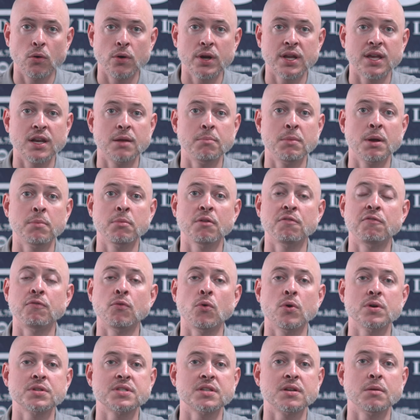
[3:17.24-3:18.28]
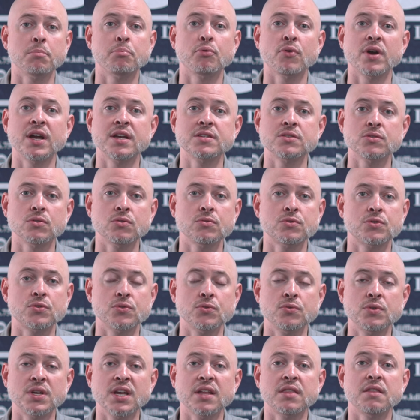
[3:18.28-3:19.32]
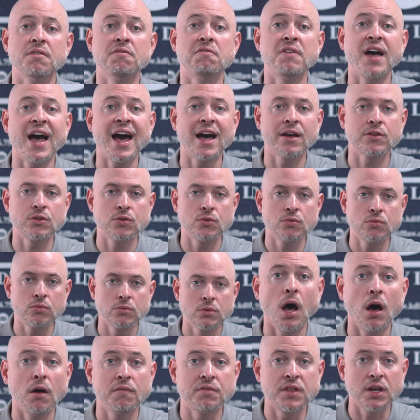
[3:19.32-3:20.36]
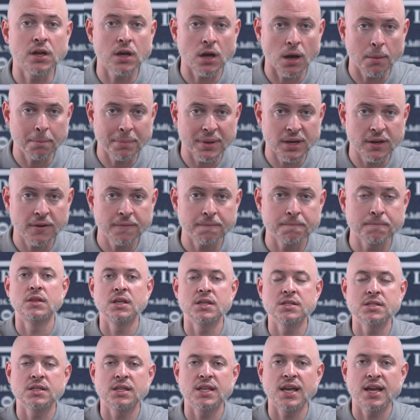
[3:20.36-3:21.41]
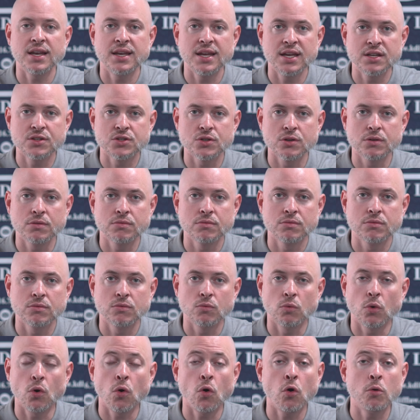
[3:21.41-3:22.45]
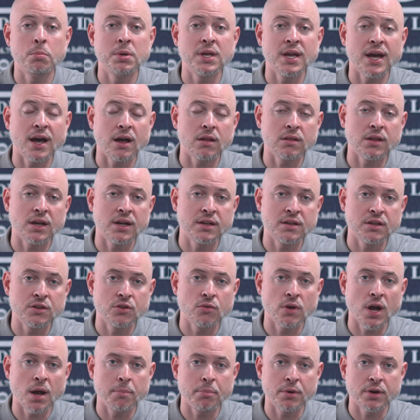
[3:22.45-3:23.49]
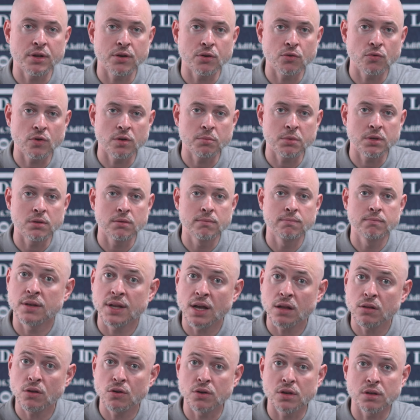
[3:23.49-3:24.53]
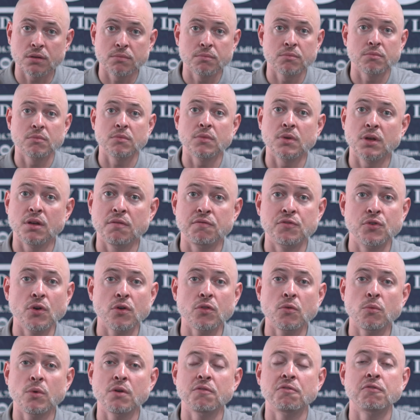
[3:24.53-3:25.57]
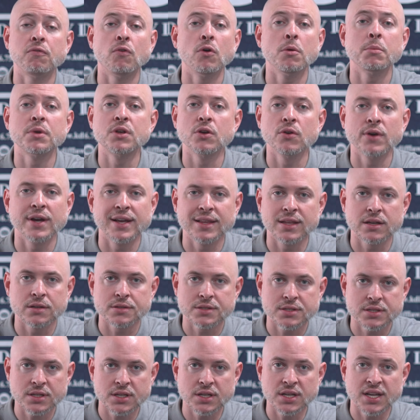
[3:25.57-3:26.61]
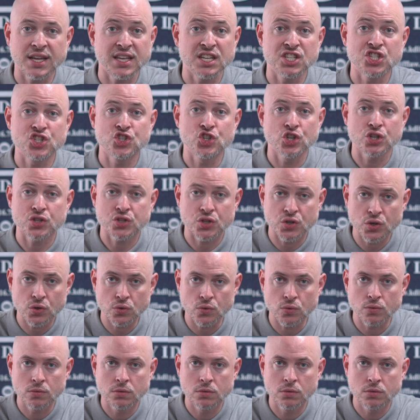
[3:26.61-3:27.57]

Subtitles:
or can a member force an appraisal to get the value of the company? Things of that nature will all be outlined in your operating agreement. Now look, if you're the one forming your LLC and it's just you,